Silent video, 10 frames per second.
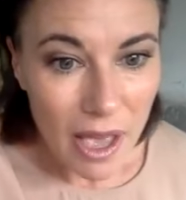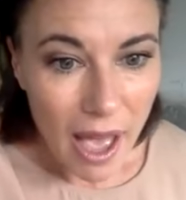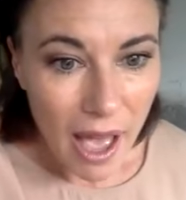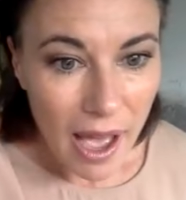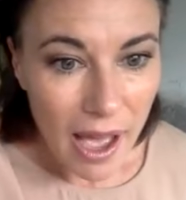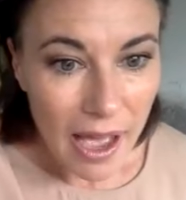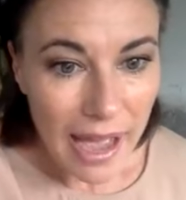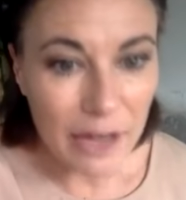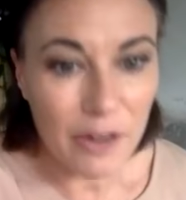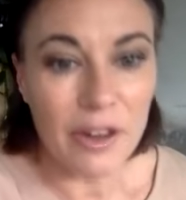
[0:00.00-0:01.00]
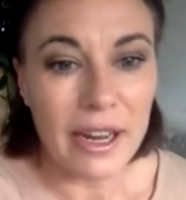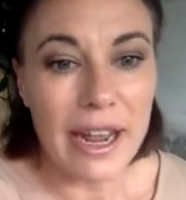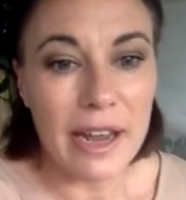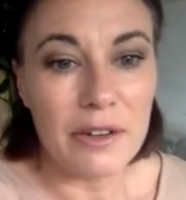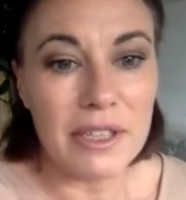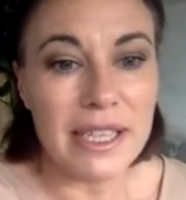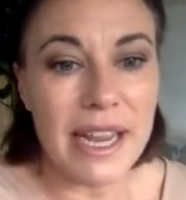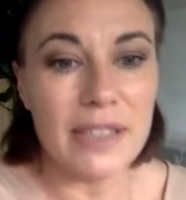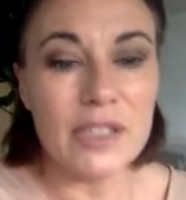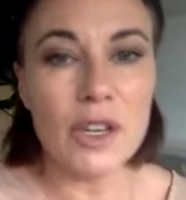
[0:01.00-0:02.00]
uh, and g'day,
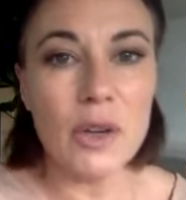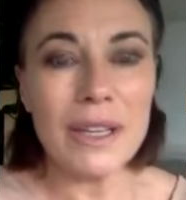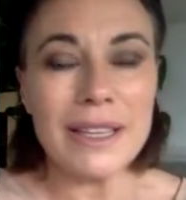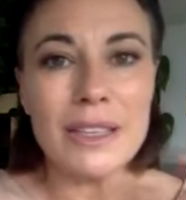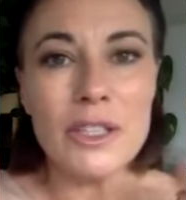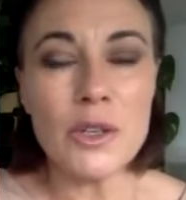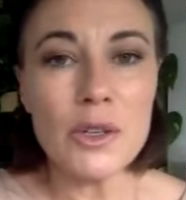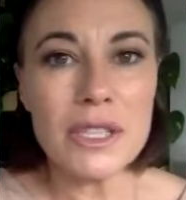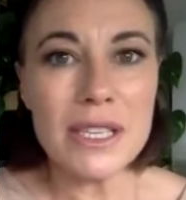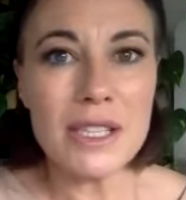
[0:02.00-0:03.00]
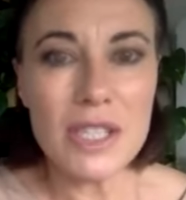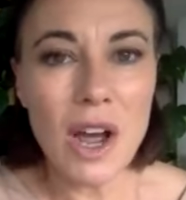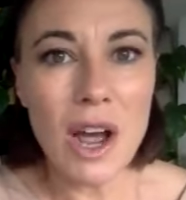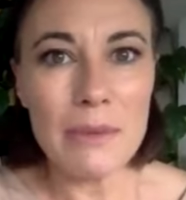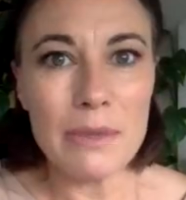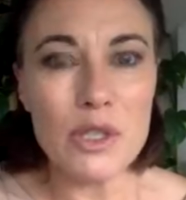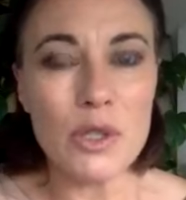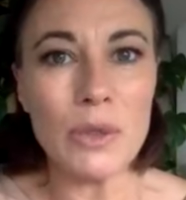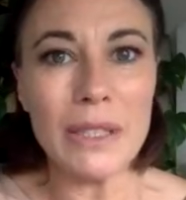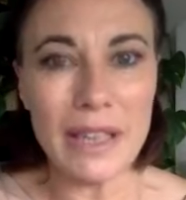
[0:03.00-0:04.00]
Christine. So use this time
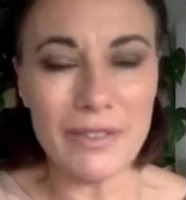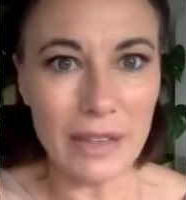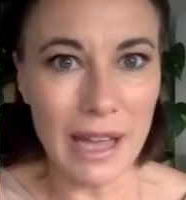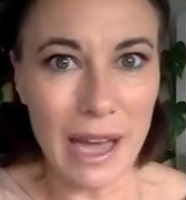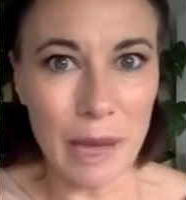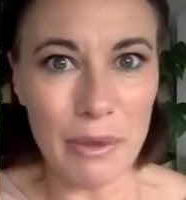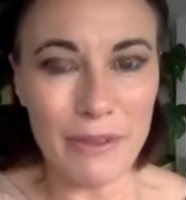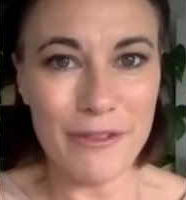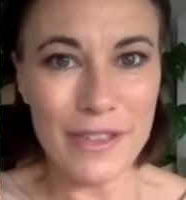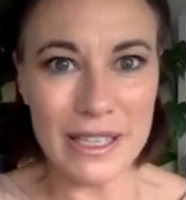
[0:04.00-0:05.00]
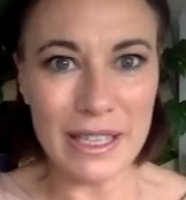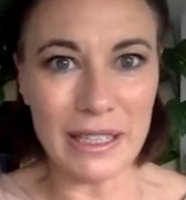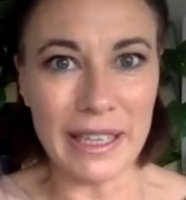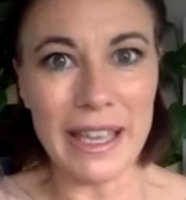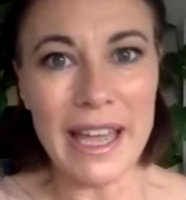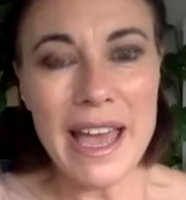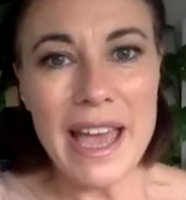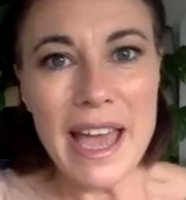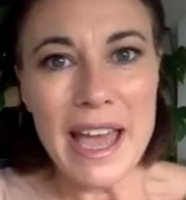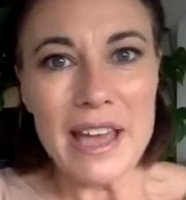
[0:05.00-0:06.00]
to level up physically.
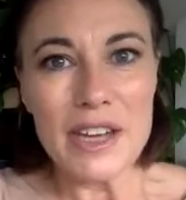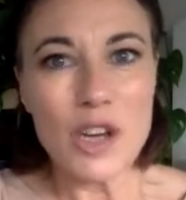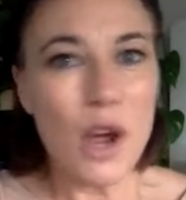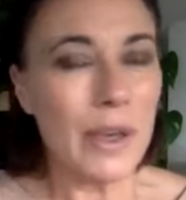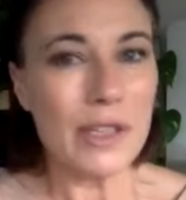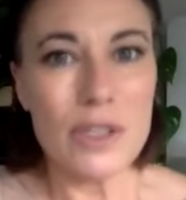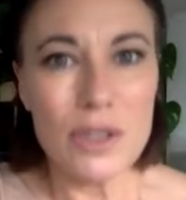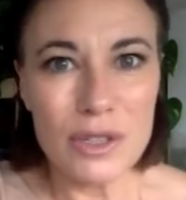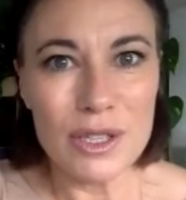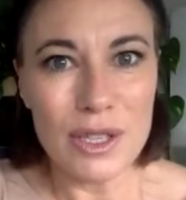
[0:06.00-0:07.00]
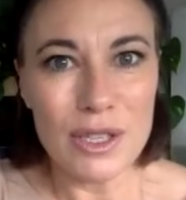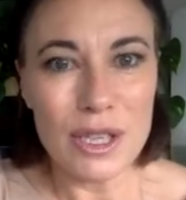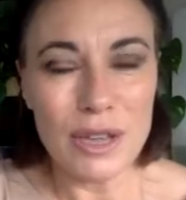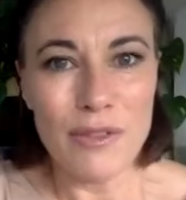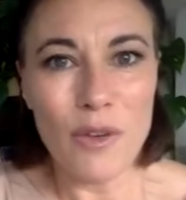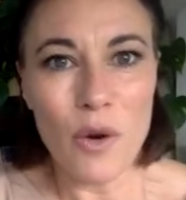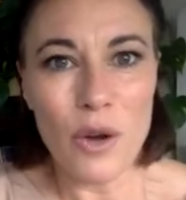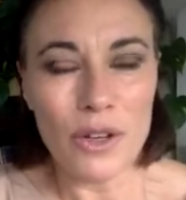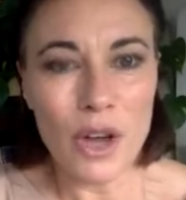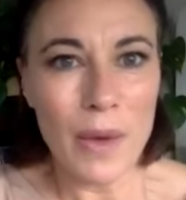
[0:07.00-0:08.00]
No excuses for no